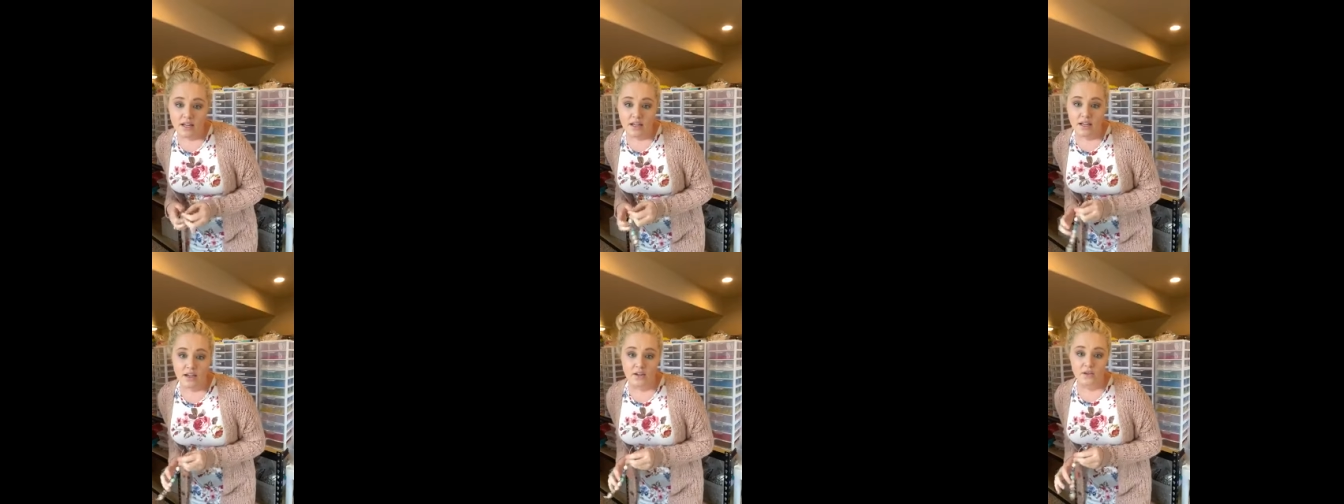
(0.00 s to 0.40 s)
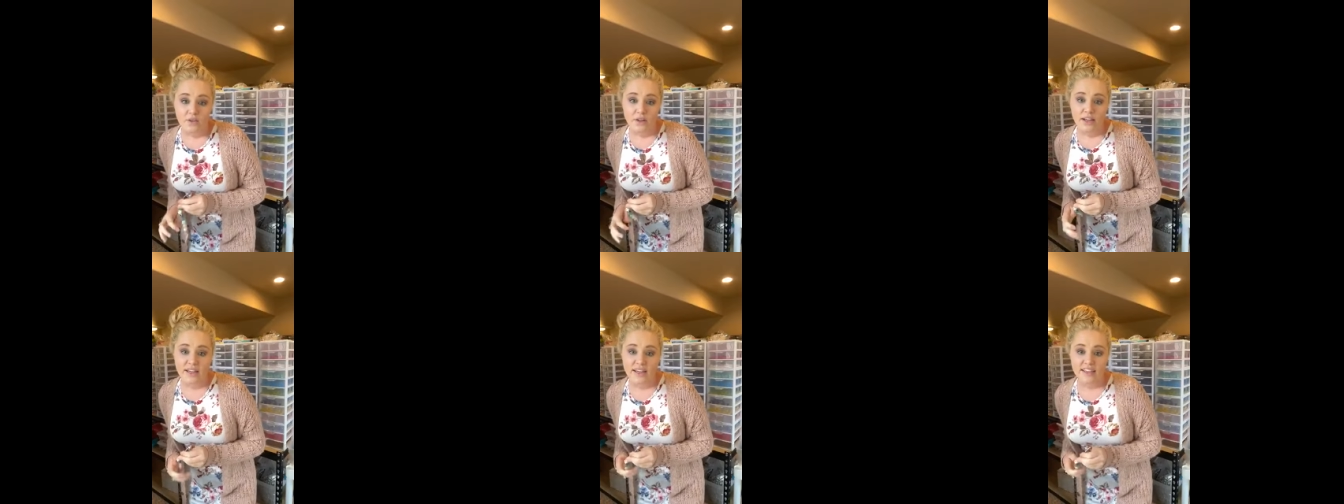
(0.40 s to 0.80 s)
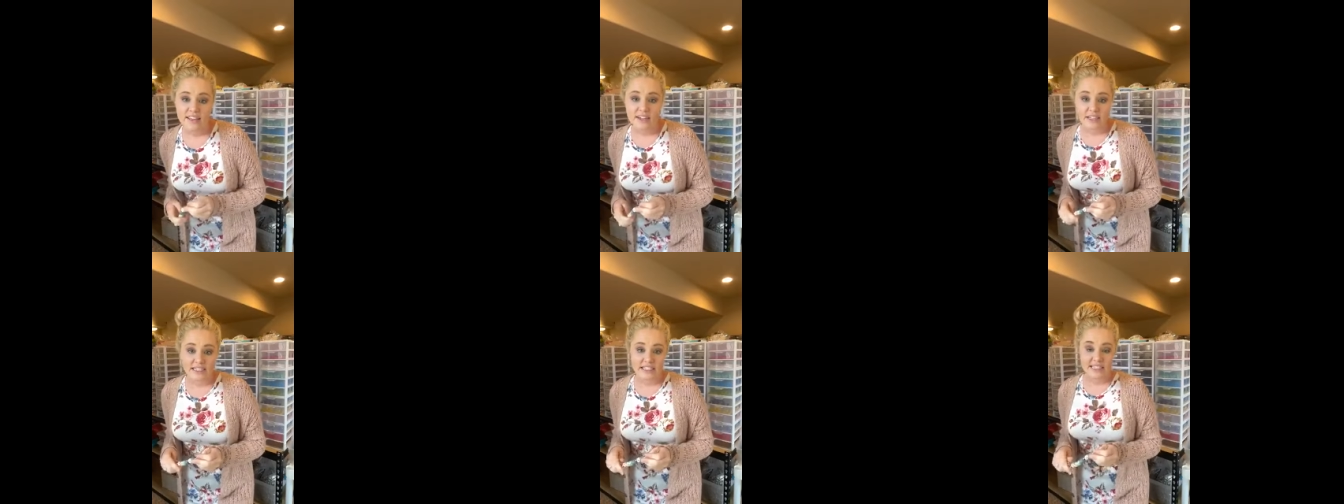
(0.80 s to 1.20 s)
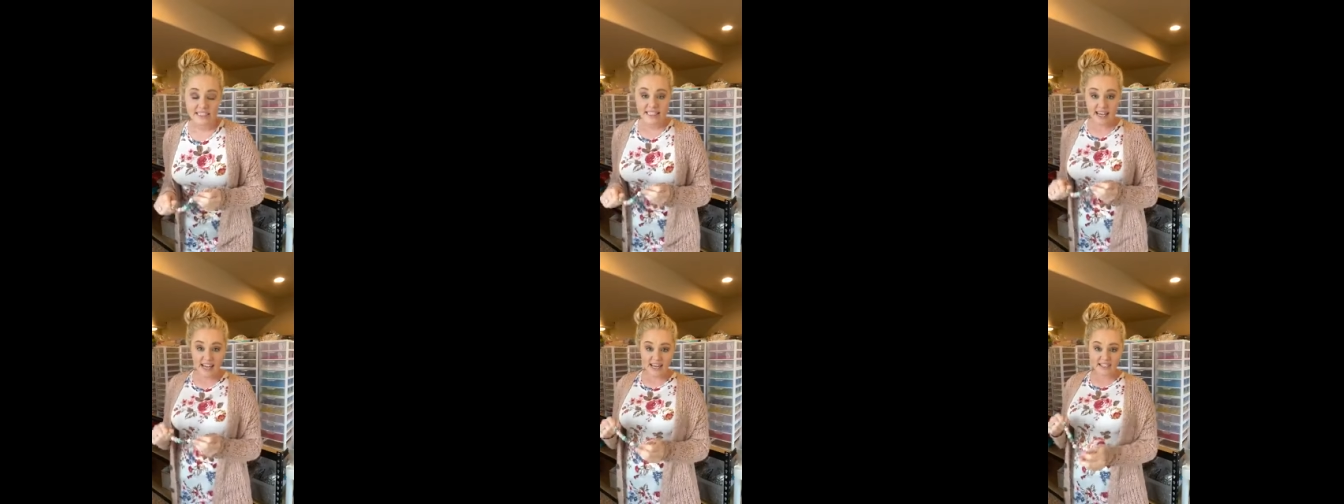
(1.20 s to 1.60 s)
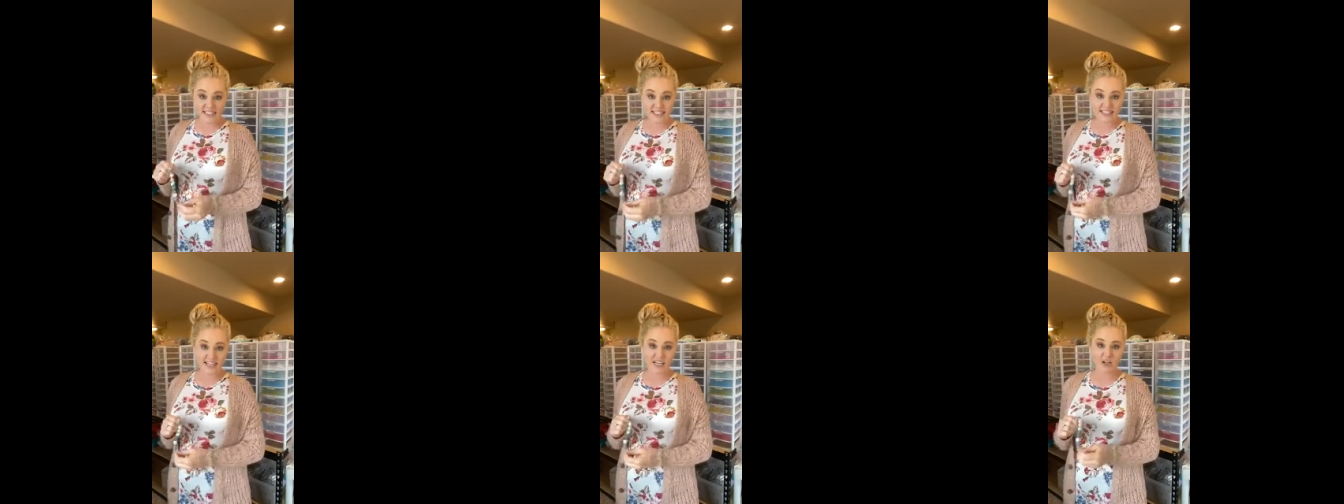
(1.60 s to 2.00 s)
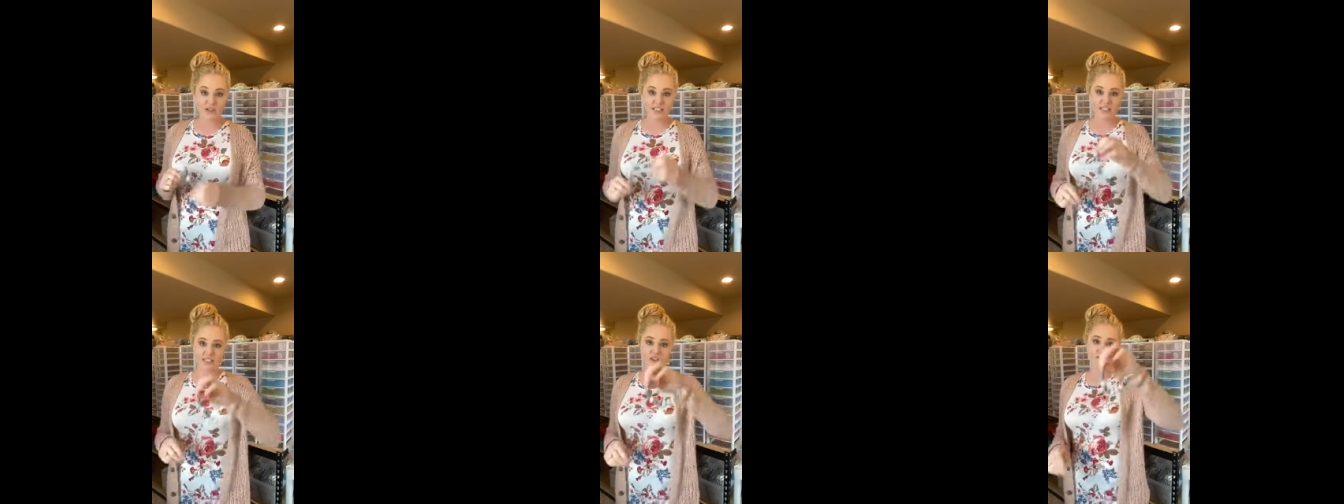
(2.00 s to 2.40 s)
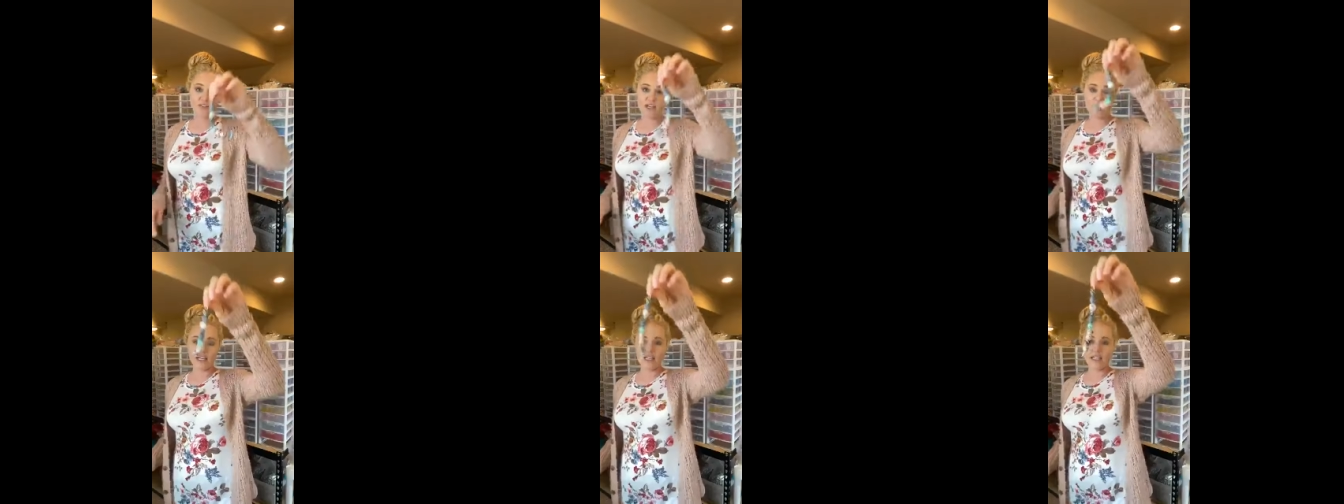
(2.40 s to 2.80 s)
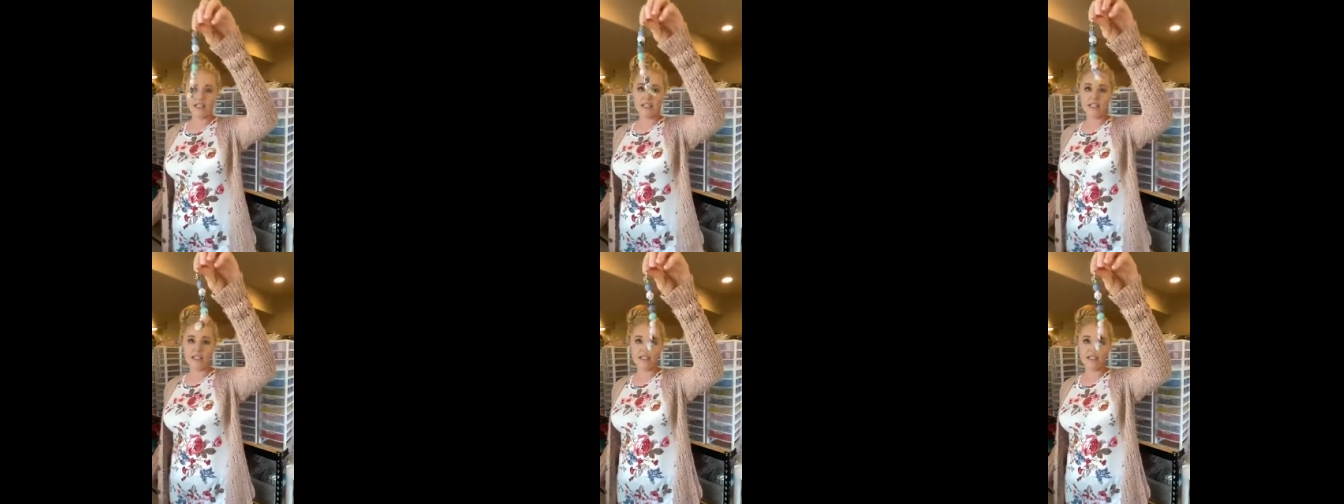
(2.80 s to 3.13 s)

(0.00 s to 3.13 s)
Okay, Kara says, yes, I know it's so fun.